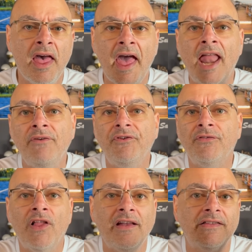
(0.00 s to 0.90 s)
And if you'd
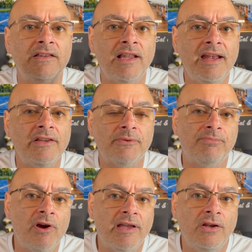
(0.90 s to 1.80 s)
like the latest
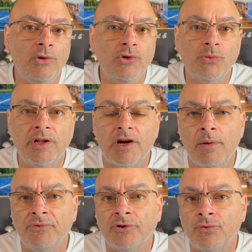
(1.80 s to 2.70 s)
breaking news when it
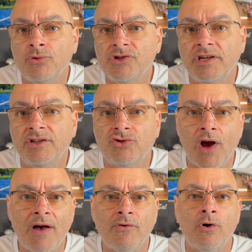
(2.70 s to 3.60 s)
comes to cruising and
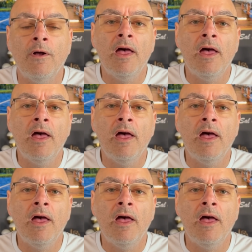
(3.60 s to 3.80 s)
travel,